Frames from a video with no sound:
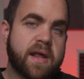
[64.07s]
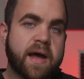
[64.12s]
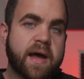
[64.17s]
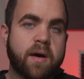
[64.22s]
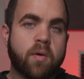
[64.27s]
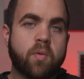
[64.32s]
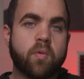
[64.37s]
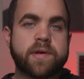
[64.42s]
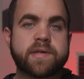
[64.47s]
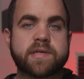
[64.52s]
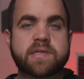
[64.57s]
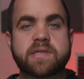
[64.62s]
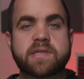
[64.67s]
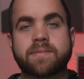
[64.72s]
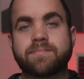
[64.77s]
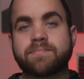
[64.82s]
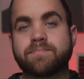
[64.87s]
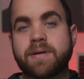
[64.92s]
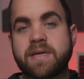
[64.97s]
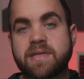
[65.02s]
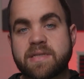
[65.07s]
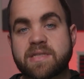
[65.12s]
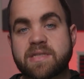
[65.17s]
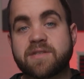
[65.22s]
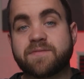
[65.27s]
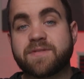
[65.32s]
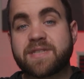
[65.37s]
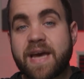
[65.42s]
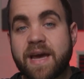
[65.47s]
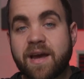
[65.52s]
out with some pieces
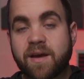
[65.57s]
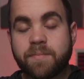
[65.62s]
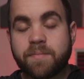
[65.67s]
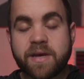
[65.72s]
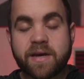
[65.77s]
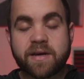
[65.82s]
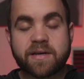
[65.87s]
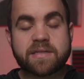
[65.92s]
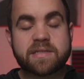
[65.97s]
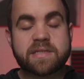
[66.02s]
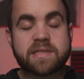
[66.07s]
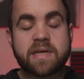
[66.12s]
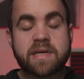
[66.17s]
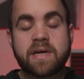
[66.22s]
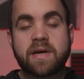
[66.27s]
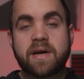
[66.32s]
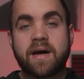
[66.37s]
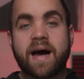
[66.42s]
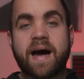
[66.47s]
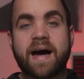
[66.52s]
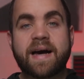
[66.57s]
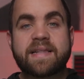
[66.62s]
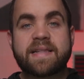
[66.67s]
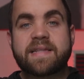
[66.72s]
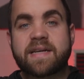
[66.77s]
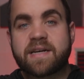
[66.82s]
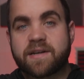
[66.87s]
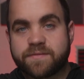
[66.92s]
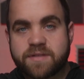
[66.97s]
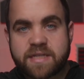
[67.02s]
of tech because I
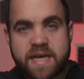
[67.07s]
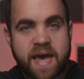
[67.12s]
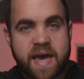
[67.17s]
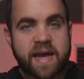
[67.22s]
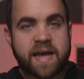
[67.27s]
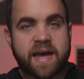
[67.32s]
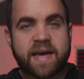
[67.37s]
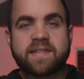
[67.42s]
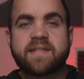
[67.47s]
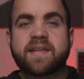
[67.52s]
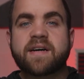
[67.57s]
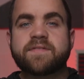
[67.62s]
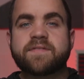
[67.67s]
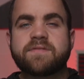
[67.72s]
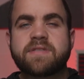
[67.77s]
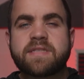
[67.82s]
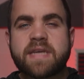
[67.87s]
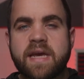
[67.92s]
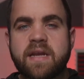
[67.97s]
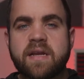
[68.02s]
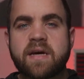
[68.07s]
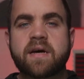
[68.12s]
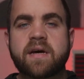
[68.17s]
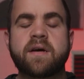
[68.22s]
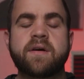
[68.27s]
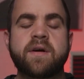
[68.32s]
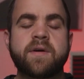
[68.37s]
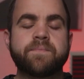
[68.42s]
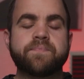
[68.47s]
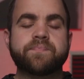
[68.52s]
love tech. I love data.
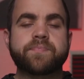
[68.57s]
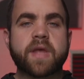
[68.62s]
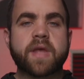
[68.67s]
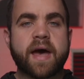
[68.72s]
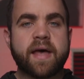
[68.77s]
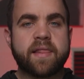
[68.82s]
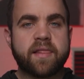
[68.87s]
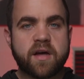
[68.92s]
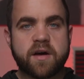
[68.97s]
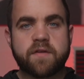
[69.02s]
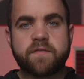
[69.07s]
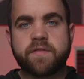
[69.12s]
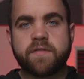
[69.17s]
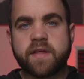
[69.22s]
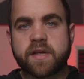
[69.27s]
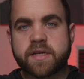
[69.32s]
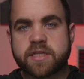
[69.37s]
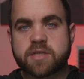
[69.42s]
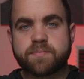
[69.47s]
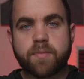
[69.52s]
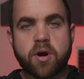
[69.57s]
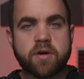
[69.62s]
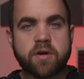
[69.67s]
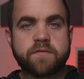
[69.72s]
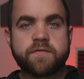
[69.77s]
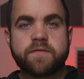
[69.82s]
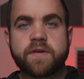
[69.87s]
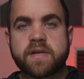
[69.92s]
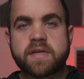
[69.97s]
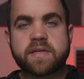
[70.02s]
I love the smart
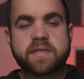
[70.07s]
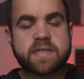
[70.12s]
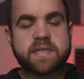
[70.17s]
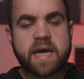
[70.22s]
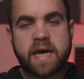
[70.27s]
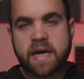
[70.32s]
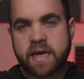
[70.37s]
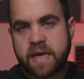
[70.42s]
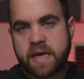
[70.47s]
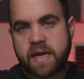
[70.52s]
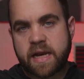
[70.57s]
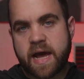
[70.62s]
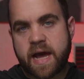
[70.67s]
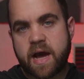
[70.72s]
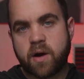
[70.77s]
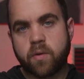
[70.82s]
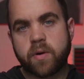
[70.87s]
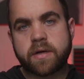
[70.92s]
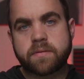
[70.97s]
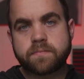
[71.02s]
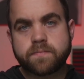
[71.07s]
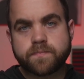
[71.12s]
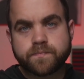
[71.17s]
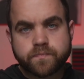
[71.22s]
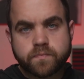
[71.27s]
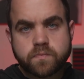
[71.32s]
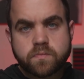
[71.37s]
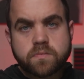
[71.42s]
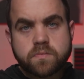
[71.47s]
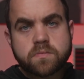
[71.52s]
fitness tech and how it
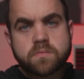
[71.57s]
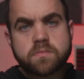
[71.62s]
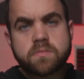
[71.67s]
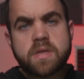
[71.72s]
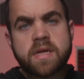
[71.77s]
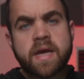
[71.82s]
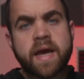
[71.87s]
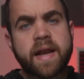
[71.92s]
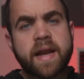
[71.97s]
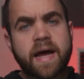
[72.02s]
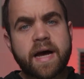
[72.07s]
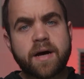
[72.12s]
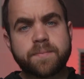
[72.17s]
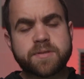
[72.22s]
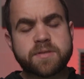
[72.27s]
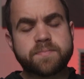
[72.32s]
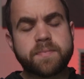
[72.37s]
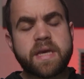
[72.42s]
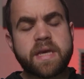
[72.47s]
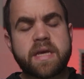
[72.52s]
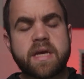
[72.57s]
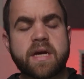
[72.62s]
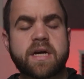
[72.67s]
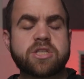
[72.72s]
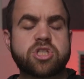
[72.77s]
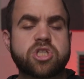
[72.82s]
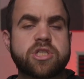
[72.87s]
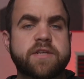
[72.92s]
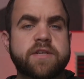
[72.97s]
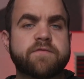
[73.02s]
and it helps me
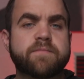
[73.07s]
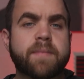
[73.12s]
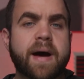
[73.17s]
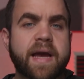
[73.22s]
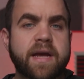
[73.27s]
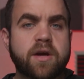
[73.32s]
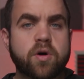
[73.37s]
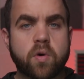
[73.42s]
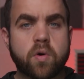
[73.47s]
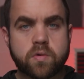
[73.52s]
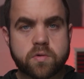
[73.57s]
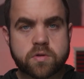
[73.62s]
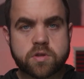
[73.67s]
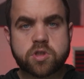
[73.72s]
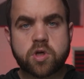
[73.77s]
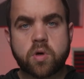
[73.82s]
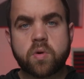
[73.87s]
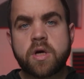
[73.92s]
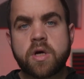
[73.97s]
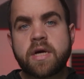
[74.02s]
achieve my goals. So